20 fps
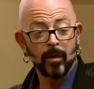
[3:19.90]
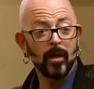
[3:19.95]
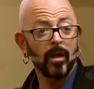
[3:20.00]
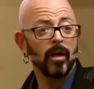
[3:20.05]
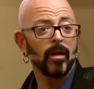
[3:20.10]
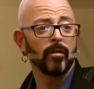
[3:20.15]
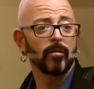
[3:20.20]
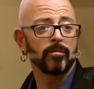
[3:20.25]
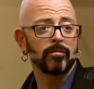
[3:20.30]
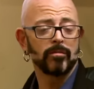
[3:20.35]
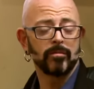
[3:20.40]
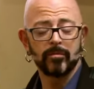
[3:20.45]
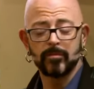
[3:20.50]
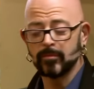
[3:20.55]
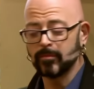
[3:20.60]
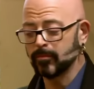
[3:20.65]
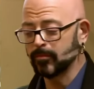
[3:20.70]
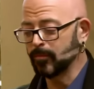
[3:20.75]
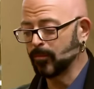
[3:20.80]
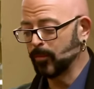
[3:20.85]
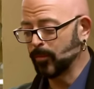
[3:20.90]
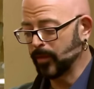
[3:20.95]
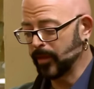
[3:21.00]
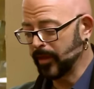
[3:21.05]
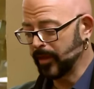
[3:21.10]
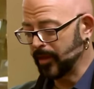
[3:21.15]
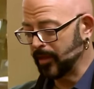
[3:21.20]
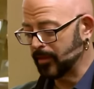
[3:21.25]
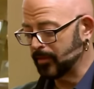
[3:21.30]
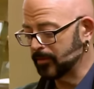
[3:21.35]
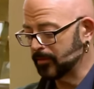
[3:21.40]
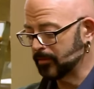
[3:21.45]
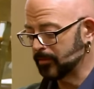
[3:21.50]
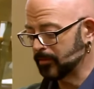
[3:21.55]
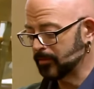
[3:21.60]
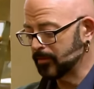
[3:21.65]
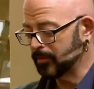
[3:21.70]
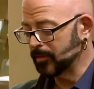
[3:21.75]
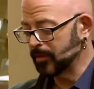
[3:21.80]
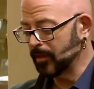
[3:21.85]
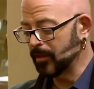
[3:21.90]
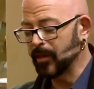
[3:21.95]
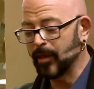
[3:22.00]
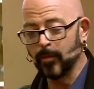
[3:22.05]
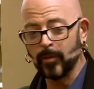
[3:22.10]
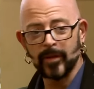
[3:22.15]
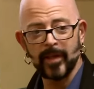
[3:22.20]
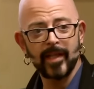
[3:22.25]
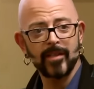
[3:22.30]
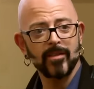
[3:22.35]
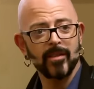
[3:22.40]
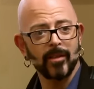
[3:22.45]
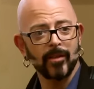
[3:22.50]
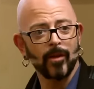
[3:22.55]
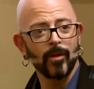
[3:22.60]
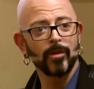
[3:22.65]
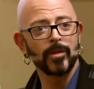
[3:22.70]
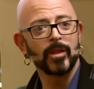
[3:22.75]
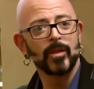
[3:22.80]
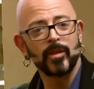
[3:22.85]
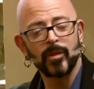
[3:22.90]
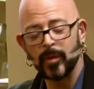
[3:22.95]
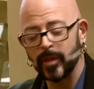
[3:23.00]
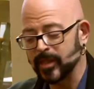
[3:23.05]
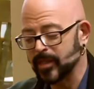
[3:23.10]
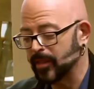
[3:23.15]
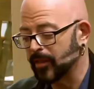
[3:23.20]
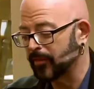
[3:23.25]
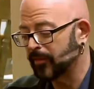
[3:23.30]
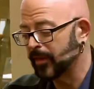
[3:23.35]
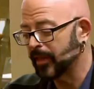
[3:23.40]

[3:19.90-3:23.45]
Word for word: Just go. Like, wow. I cannot. All right, well, that's a whole new twist on